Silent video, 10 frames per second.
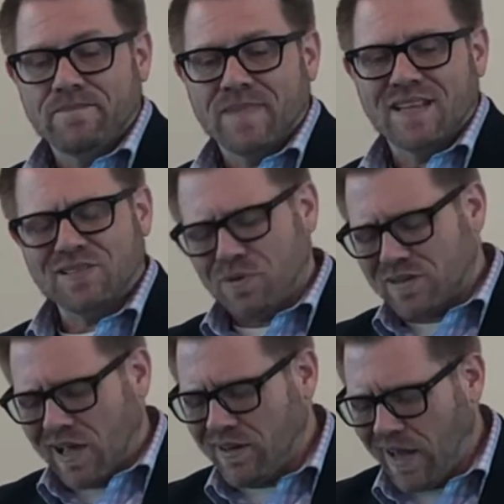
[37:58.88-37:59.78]
And so
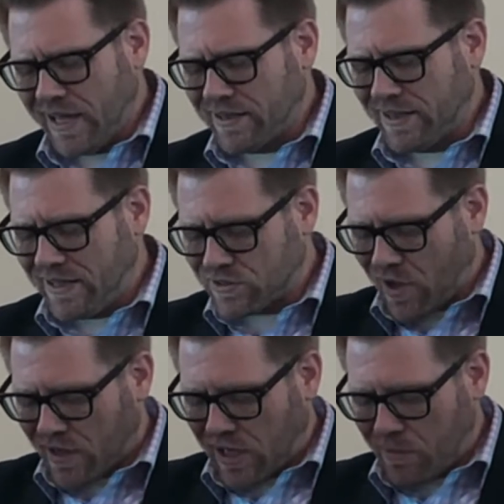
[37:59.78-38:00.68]
it's unlikely he's
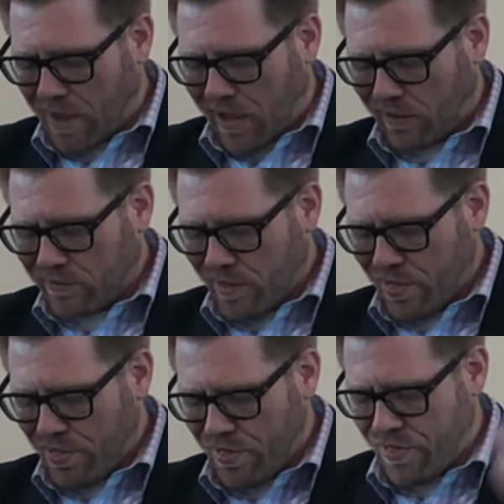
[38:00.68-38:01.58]
talking about
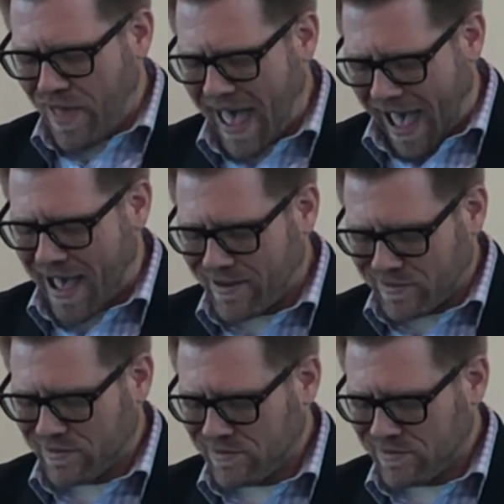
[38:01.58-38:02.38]
that.